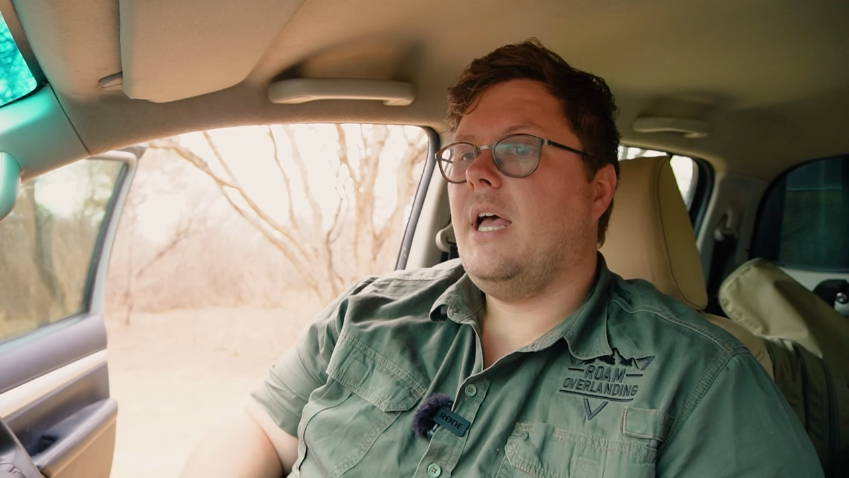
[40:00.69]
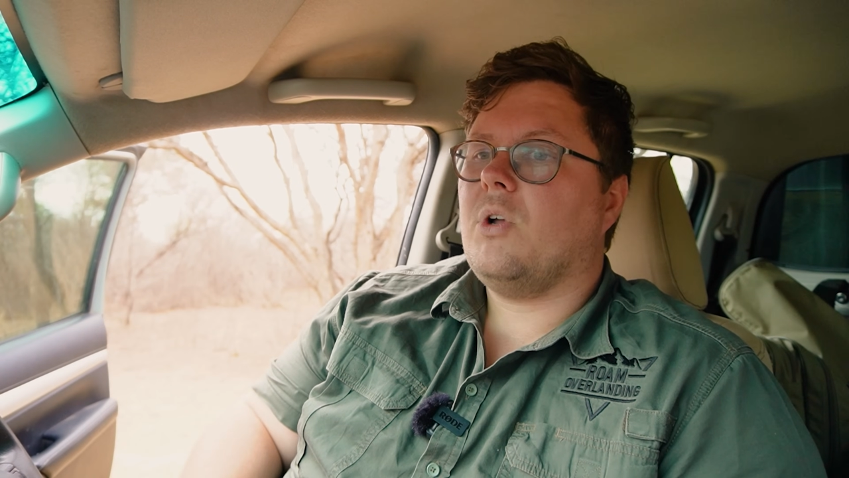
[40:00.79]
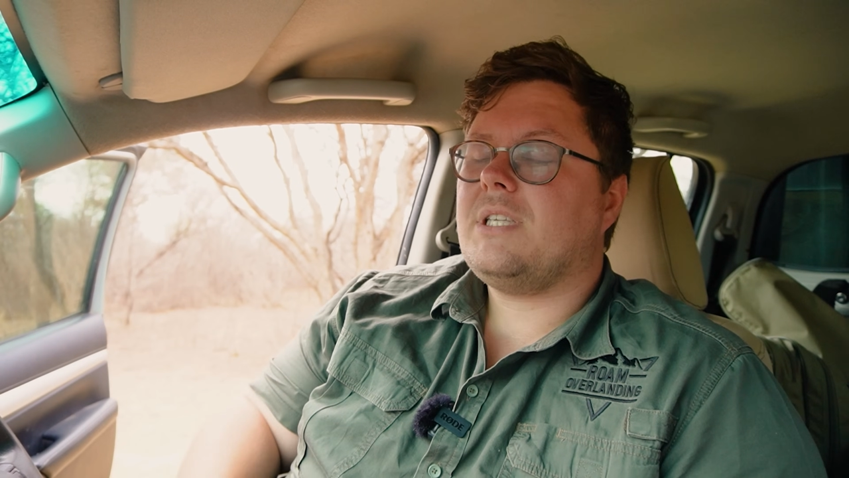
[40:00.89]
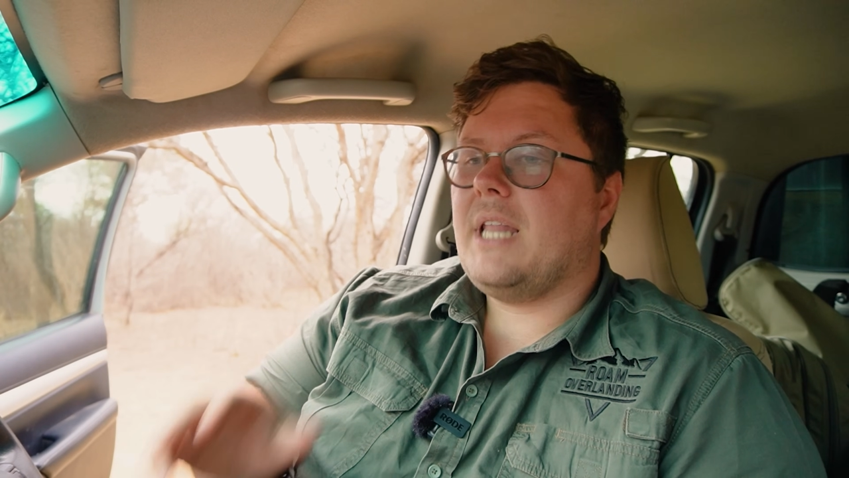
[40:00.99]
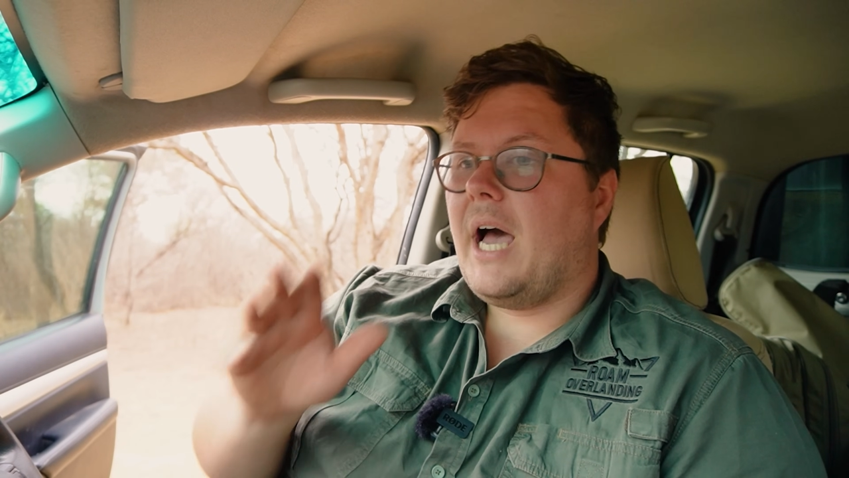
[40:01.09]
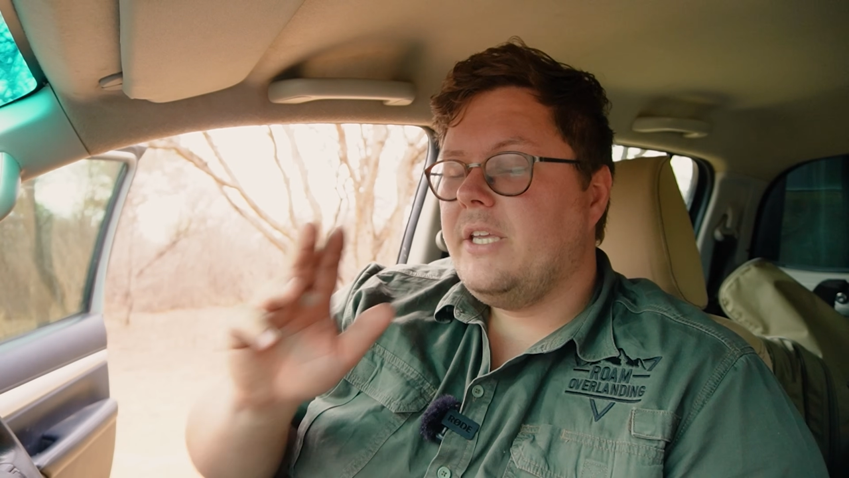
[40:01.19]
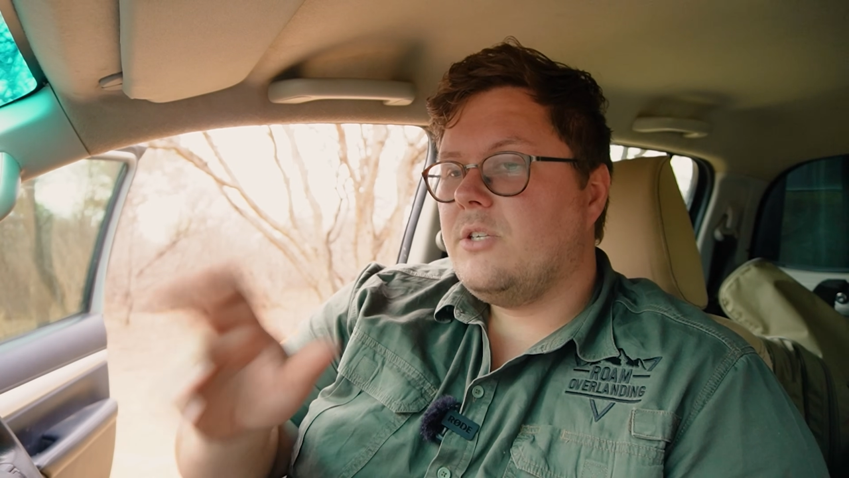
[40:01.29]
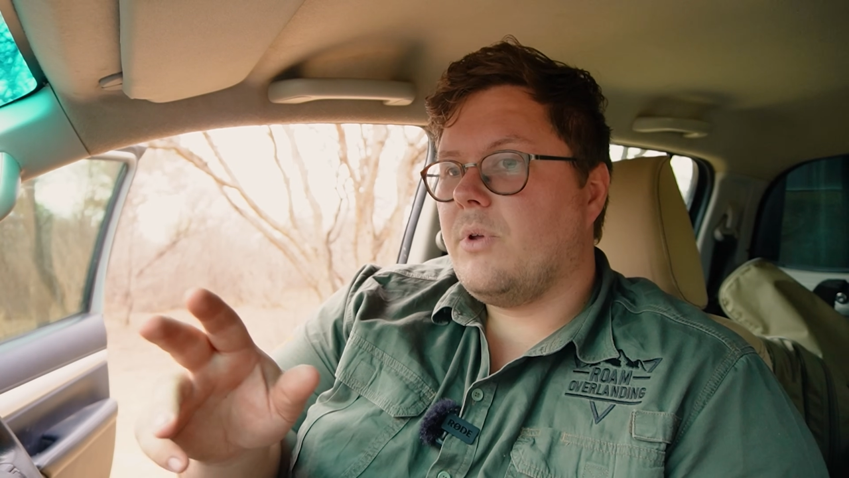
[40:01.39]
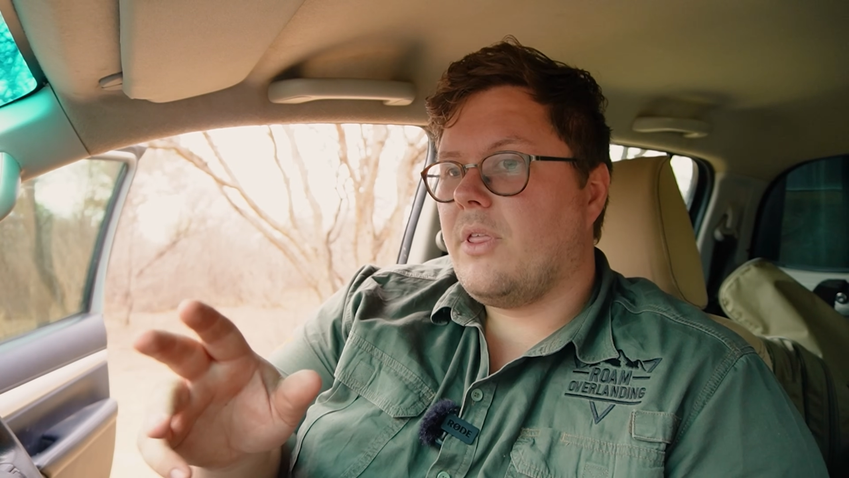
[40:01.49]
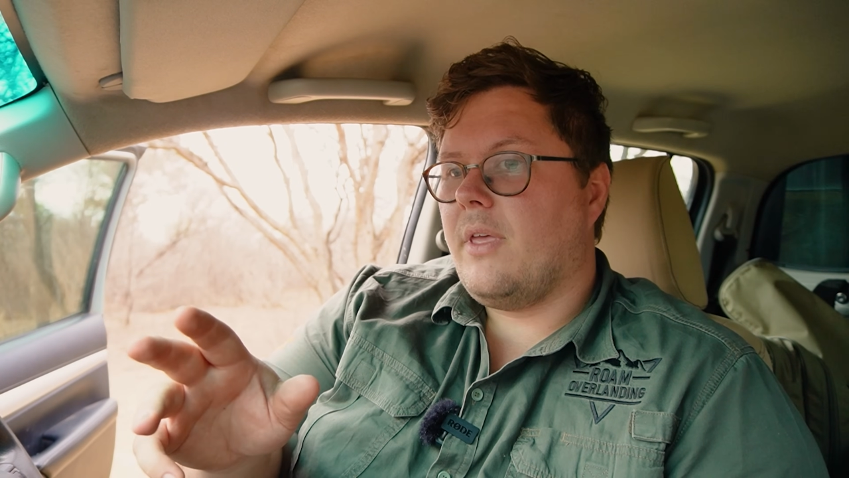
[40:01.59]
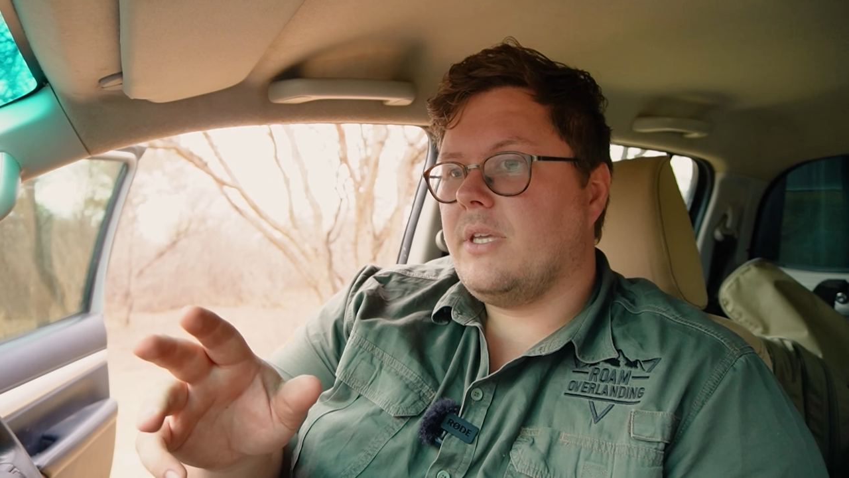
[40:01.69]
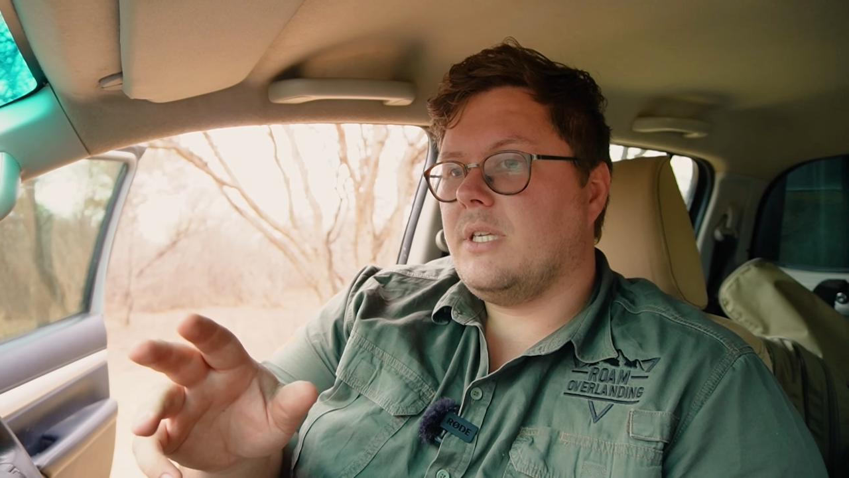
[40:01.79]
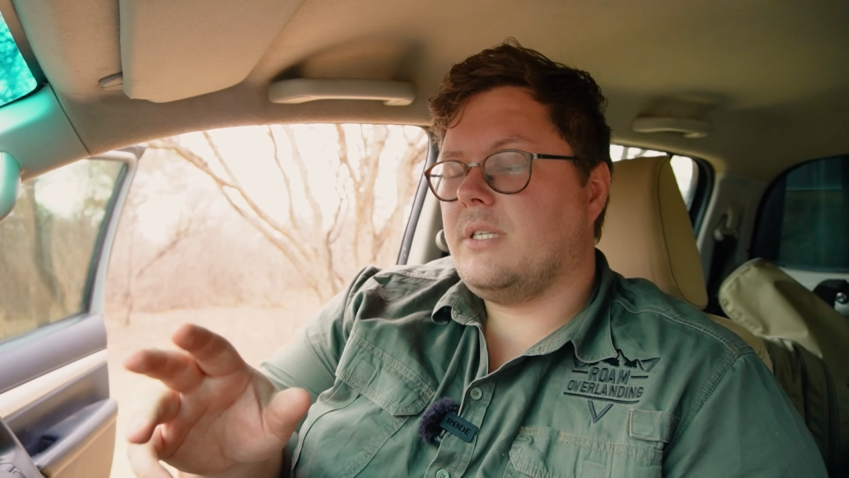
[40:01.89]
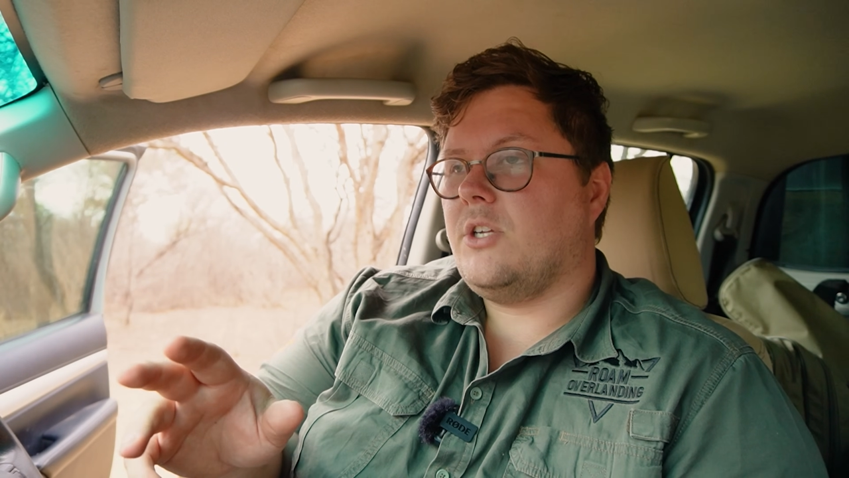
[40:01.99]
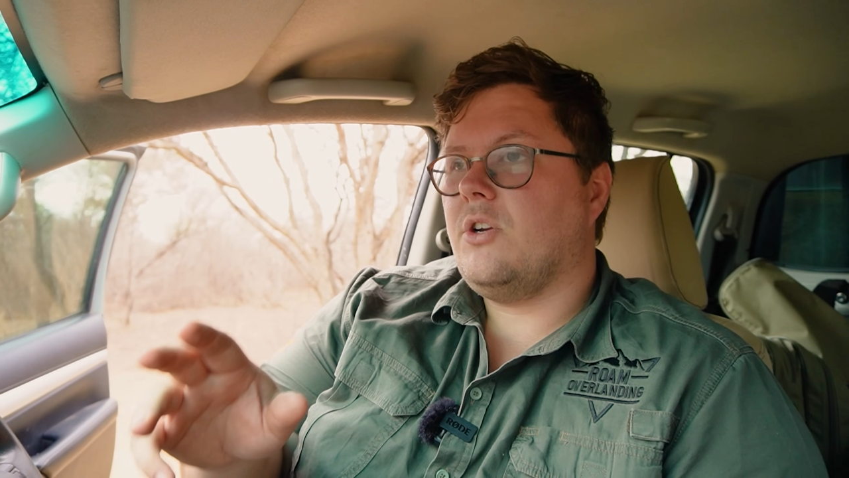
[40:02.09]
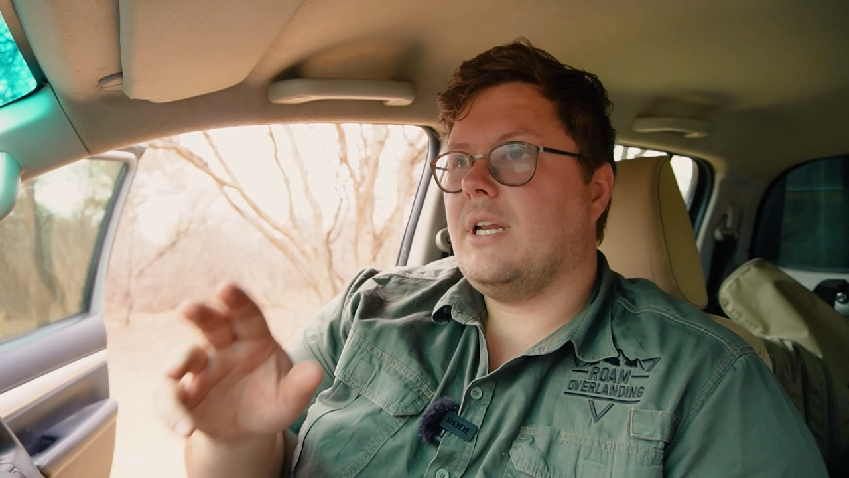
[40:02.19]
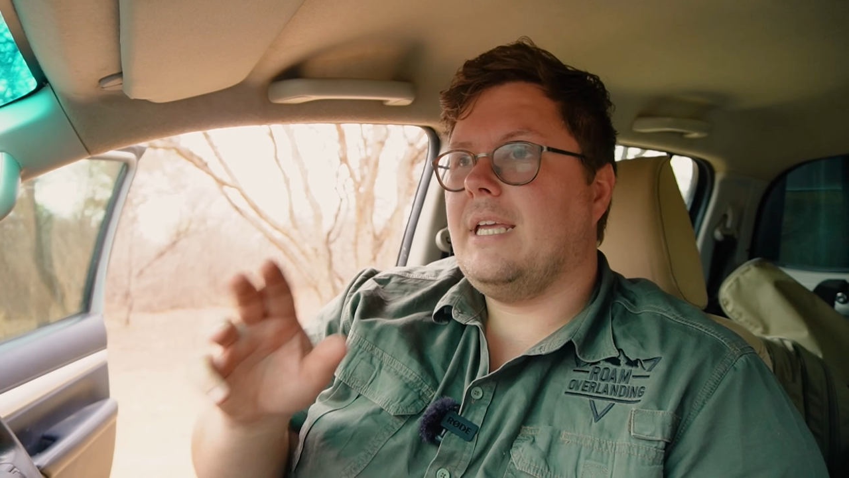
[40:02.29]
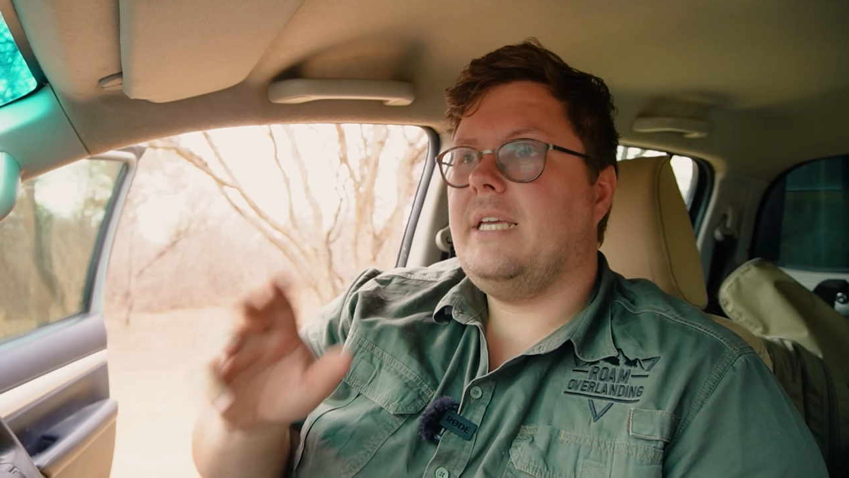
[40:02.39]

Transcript: What's nice with this is that you can